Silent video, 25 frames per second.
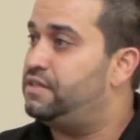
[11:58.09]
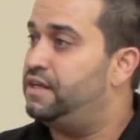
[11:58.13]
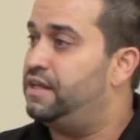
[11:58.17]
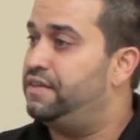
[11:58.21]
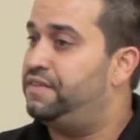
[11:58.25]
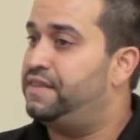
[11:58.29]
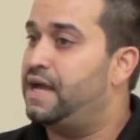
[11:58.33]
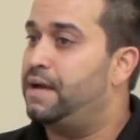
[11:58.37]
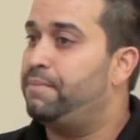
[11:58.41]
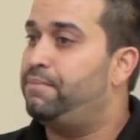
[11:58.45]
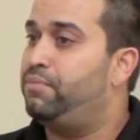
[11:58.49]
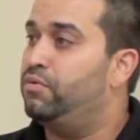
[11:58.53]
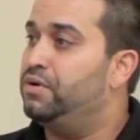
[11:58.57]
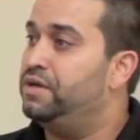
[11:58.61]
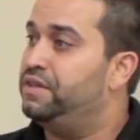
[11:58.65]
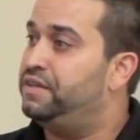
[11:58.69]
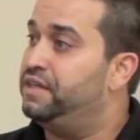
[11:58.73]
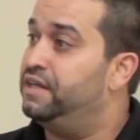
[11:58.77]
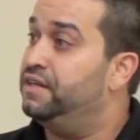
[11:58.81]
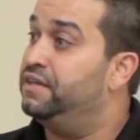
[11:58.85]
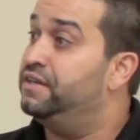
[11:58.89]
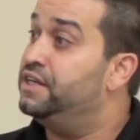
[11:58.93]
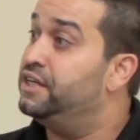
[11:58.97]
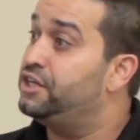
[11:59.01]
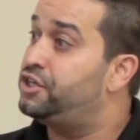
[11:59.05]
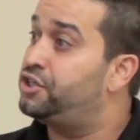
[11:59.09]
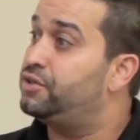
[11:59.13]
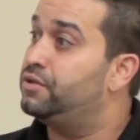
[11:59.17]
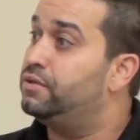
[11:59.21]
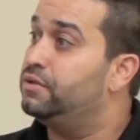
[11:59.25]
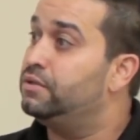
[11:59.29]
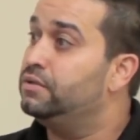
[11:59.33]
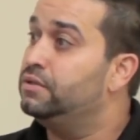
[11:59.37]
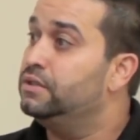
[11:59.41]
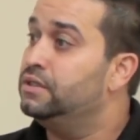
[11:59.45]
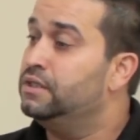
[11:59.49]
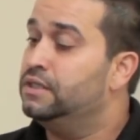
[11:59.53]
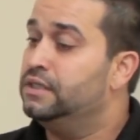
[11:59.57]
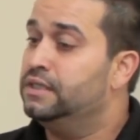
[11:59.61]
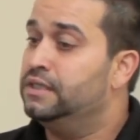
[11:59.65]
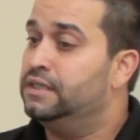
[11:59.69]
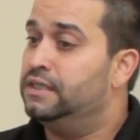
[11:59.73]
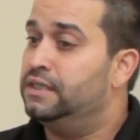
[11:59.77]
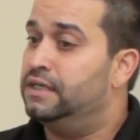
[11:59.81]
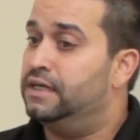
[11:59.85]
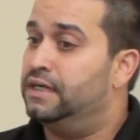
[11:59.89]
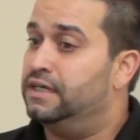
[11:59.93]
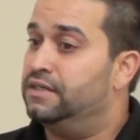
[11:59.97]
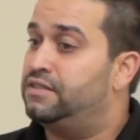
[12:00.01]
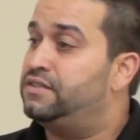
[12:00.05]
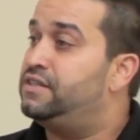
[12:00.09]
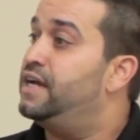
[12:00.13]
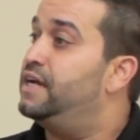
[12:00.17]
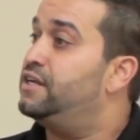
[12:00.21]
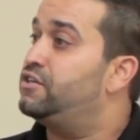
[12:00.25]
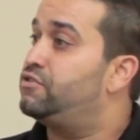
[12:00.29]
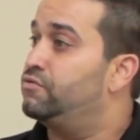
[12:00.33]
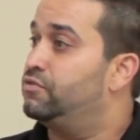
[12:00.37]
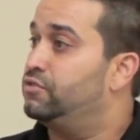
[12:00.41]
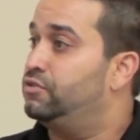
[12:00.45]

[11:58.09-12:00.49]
and at that point the initial test